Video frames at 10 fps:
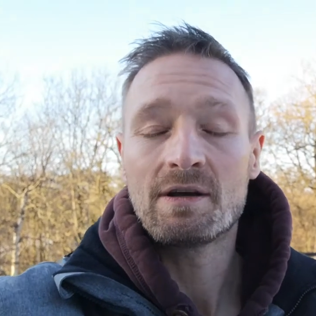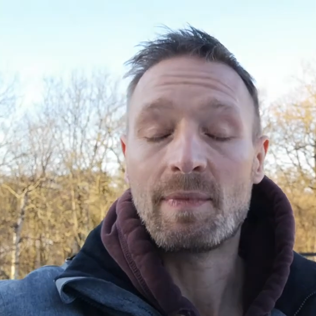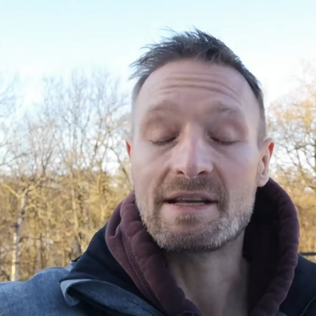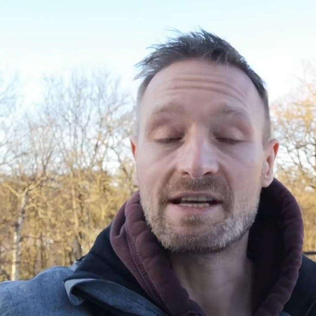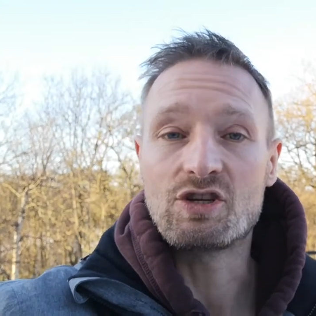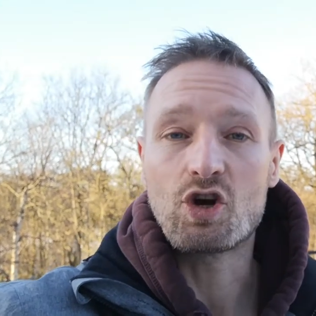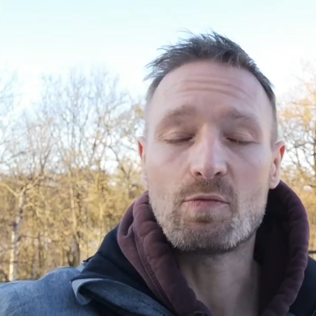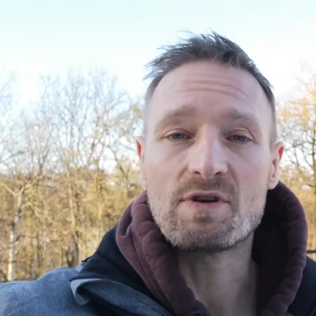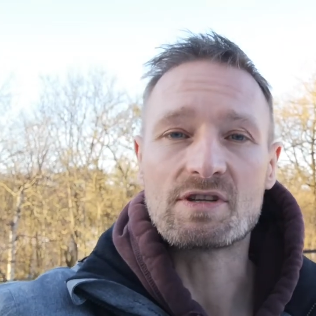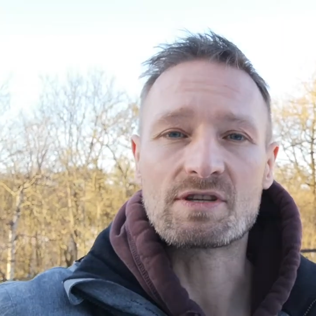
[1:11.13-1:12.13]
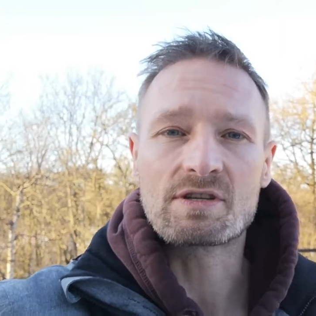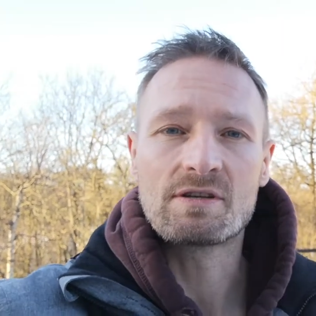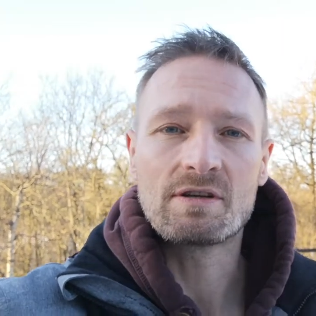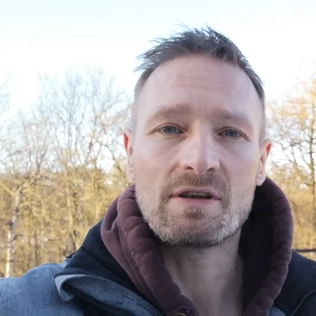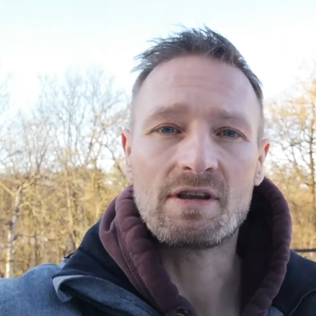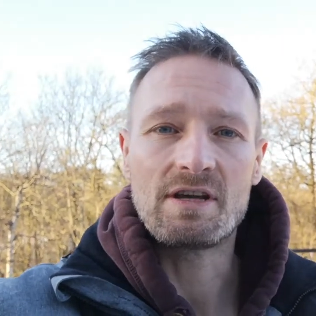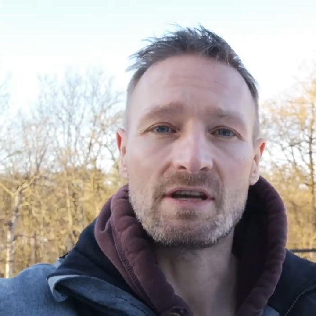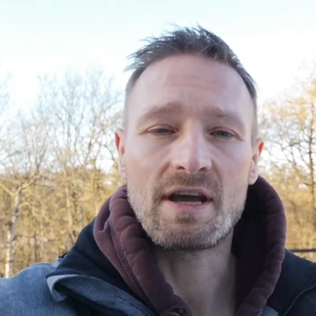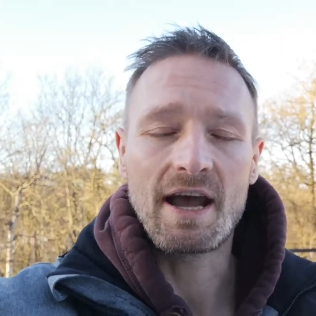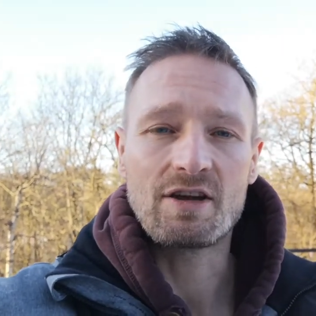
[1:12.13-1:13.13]
My day job is
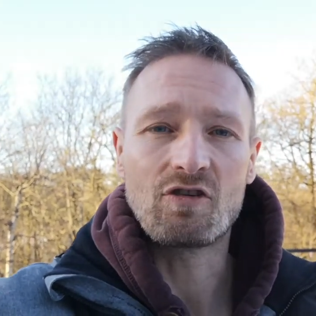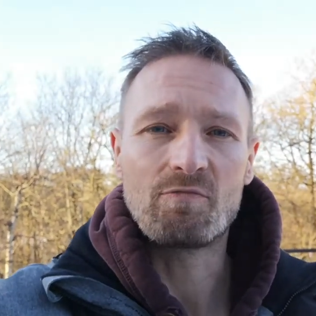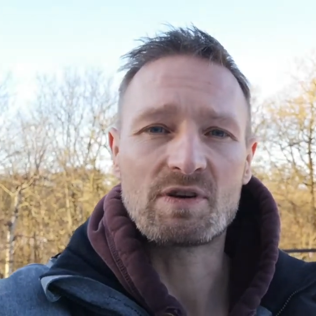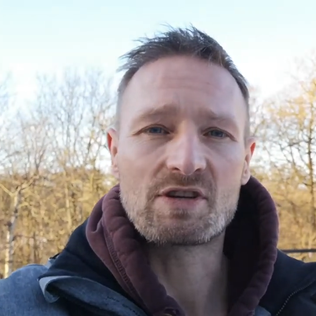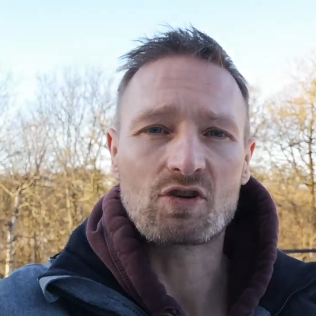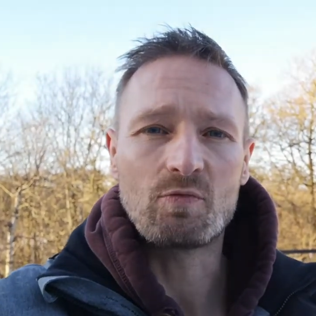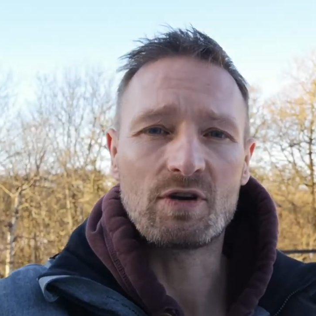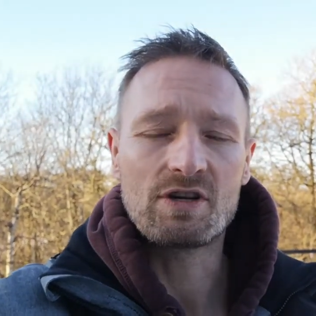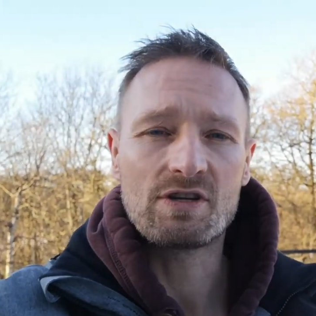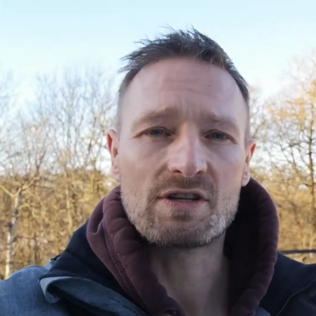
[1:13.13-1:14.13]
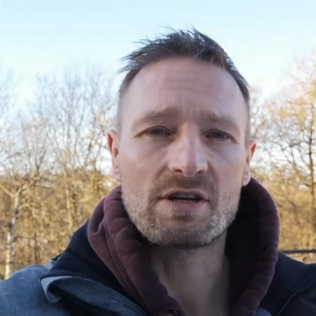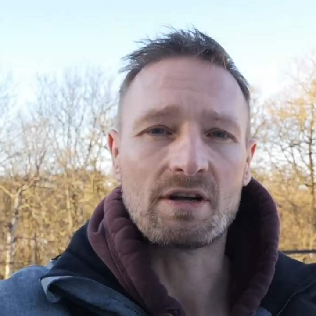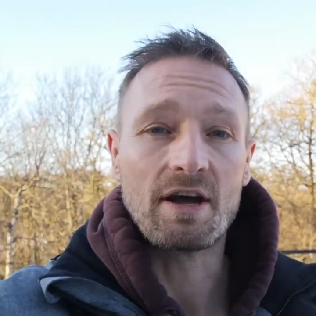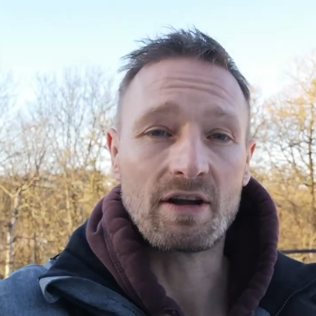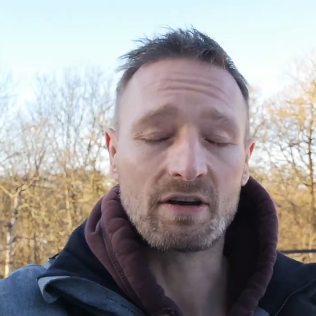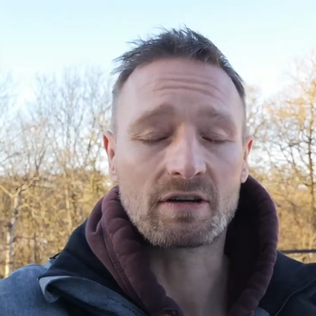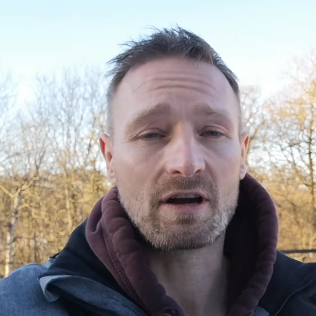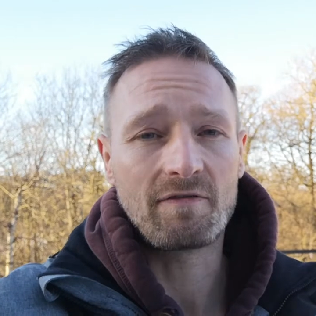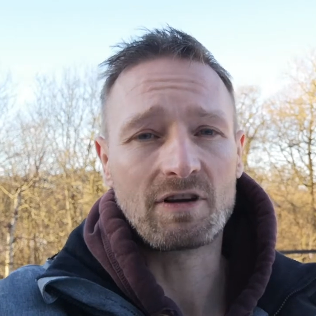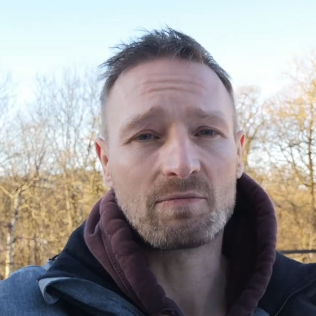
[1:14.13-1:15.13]
the head of business operations at another
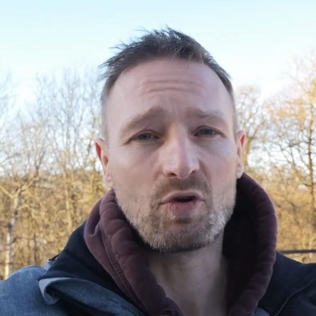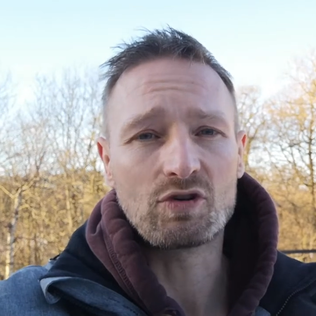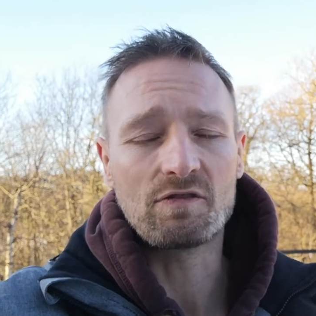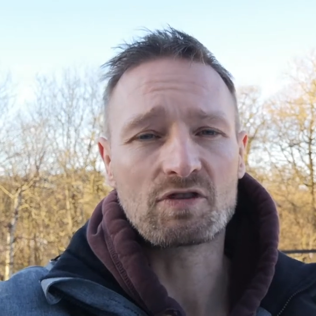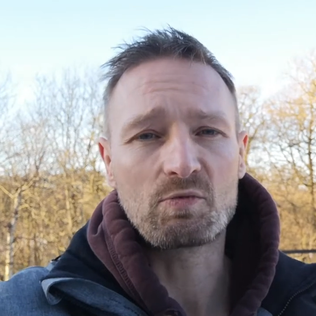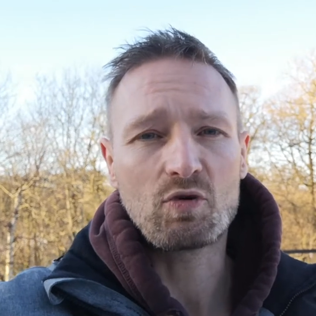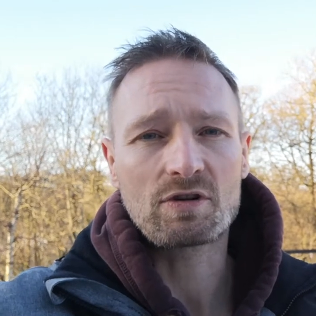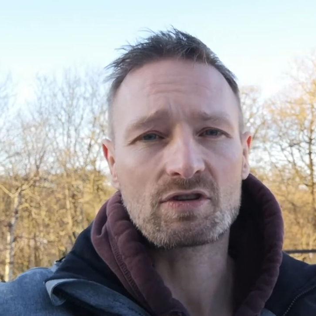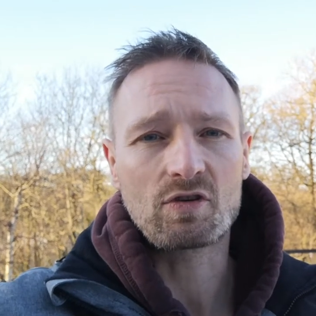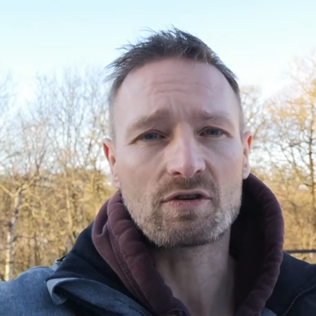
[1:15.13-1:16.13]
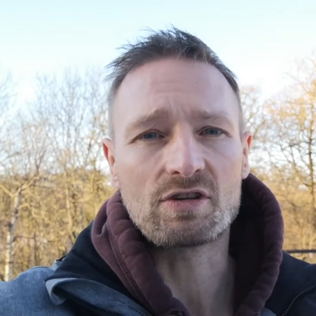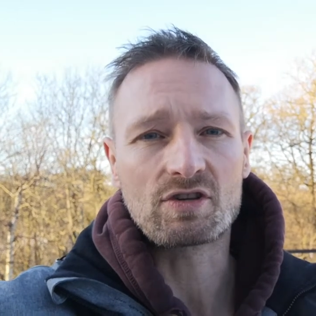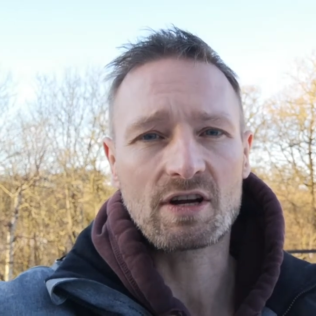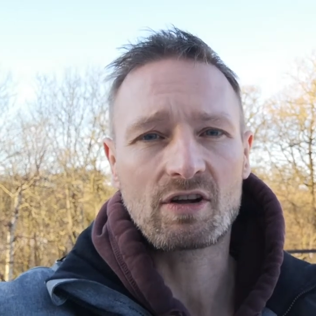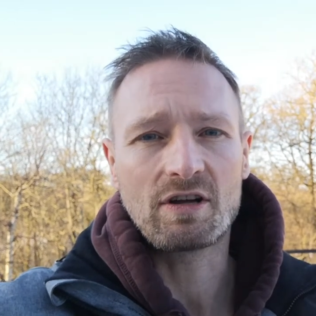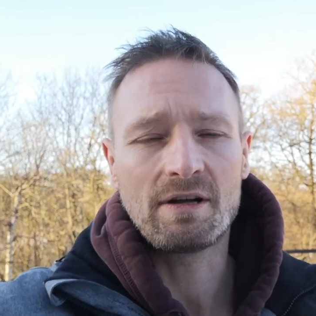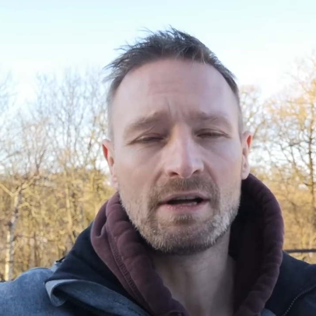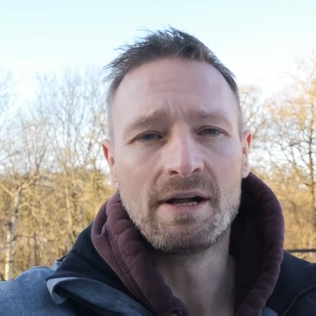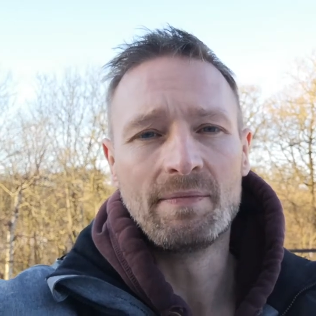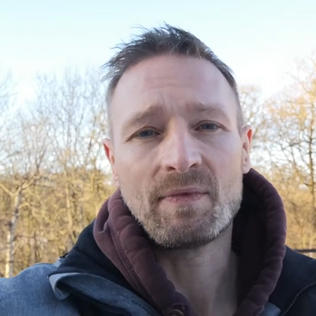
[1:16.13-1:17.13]
governing body of sport, Scottish Cycling,
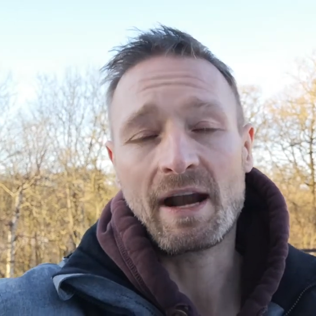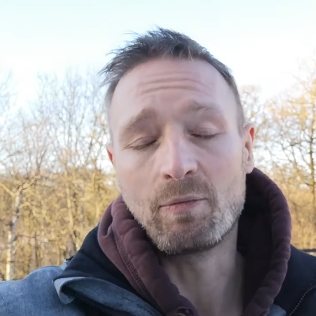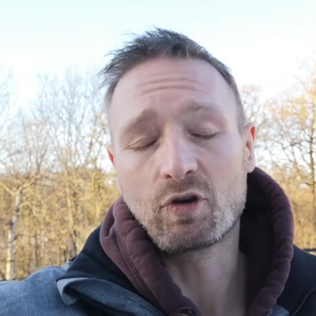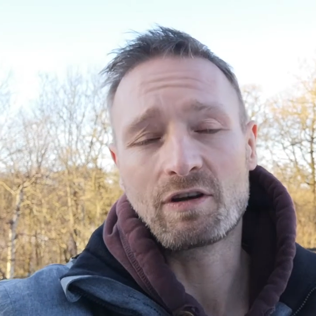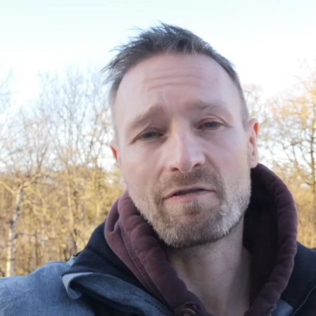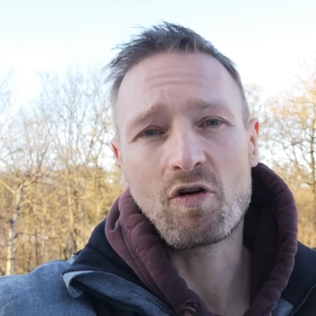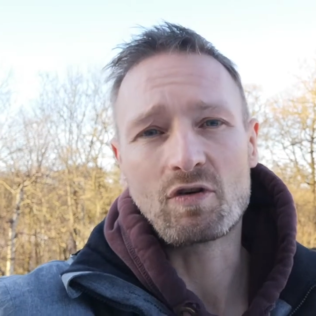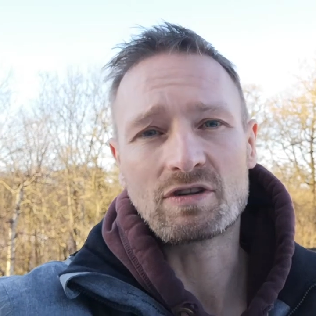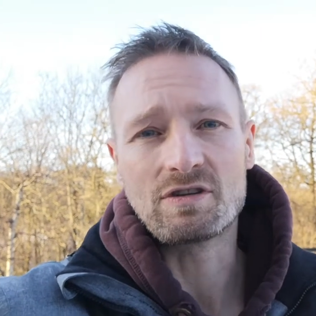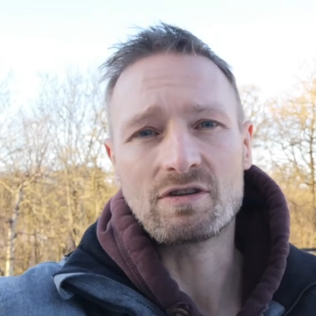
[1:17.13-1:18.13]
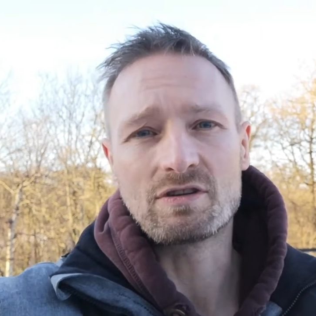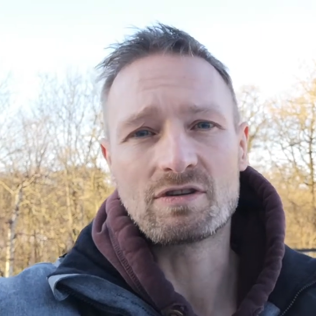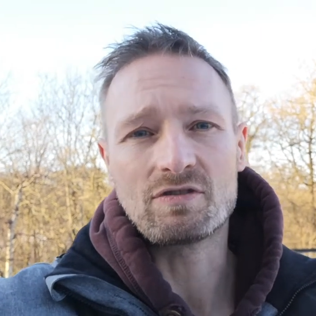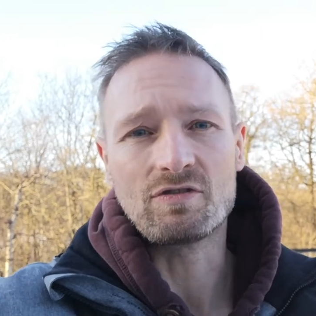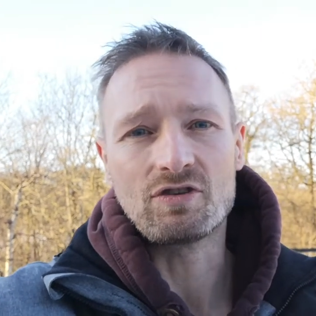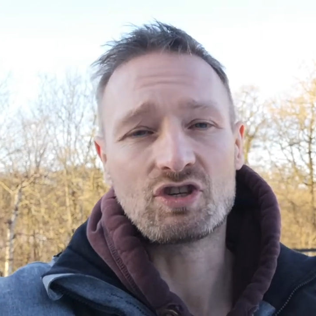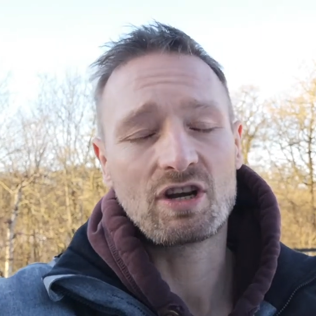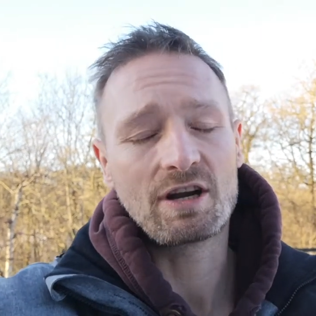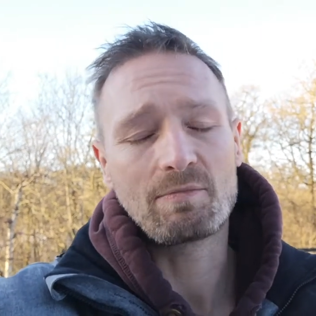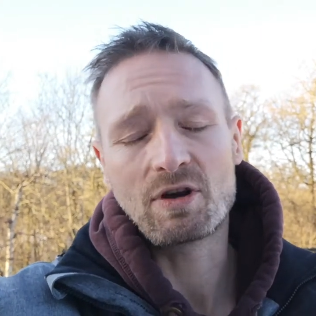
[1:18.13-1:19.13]
and I'm looking forward to
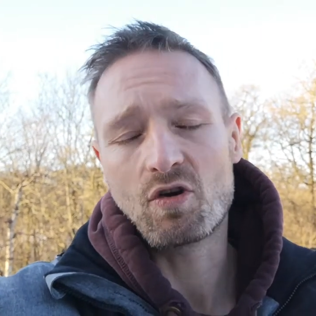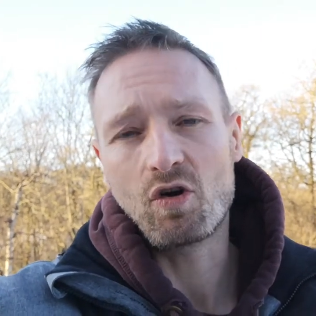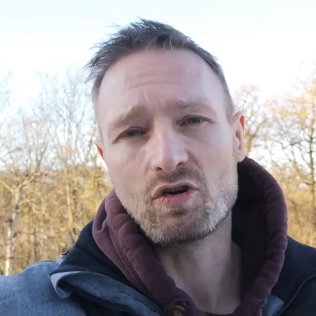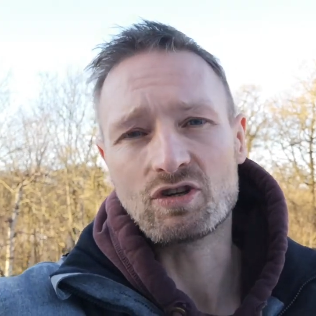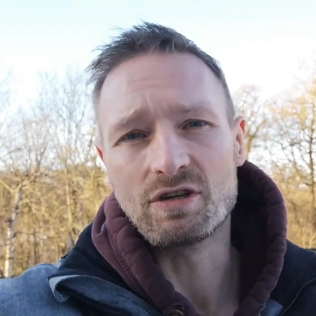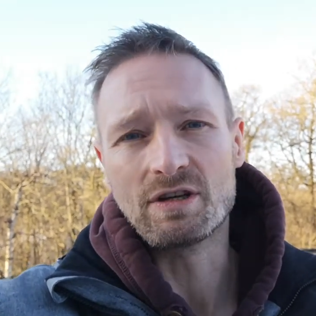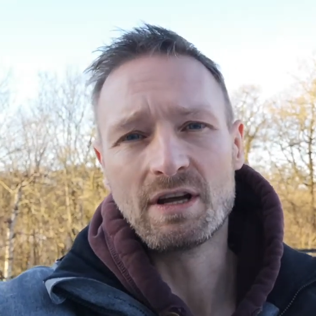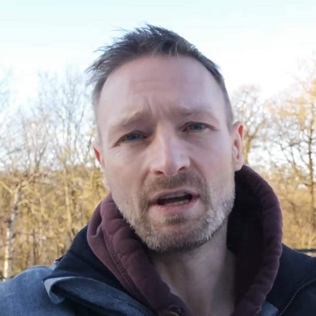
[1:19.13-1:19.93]
sharing my knowledge and